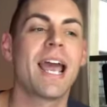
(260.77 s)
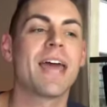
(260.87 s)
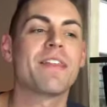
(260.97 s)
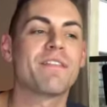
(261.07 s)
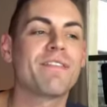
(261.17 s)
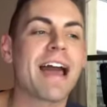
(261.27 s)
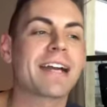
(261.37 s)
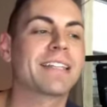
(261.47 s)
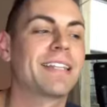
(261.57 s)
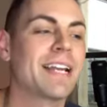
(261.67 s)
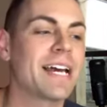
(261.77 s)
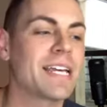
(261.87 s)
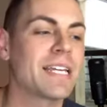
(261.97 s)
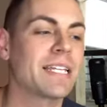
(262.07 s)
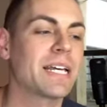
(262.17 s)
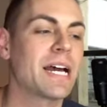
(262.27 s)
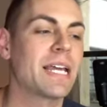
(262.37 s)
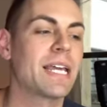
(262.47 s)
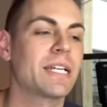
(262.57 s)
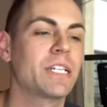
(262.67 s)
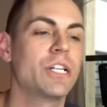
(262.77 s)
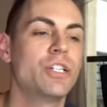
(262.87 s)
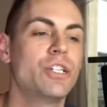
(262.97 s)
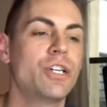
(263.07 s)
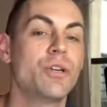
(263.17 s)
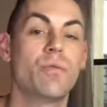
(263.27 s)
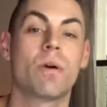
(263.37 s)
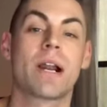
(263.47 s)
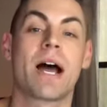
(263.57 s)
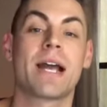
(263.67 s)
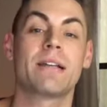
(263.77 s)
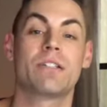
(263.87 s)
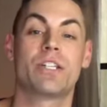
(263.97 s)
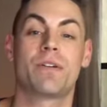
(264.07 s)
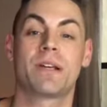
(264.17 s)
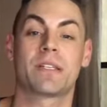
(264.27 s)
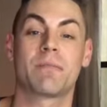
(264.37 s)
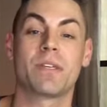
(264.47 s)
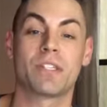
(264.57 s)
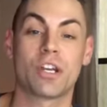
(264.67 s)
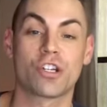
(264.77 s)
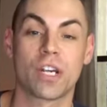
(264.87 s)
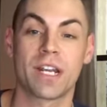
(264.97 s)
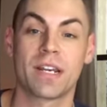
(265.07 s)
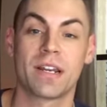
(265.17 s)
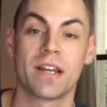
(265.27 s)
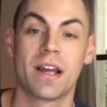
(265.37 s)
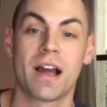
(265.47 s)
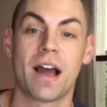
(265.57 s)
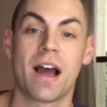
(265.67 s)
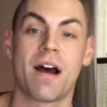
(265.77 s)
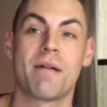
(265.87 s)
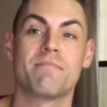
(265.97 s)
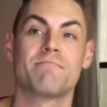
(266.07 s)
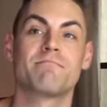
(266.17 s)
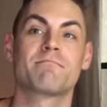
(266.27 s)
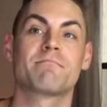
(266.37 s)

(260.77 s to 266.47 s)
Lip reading: and the fact that I get to do what I do as a musician, and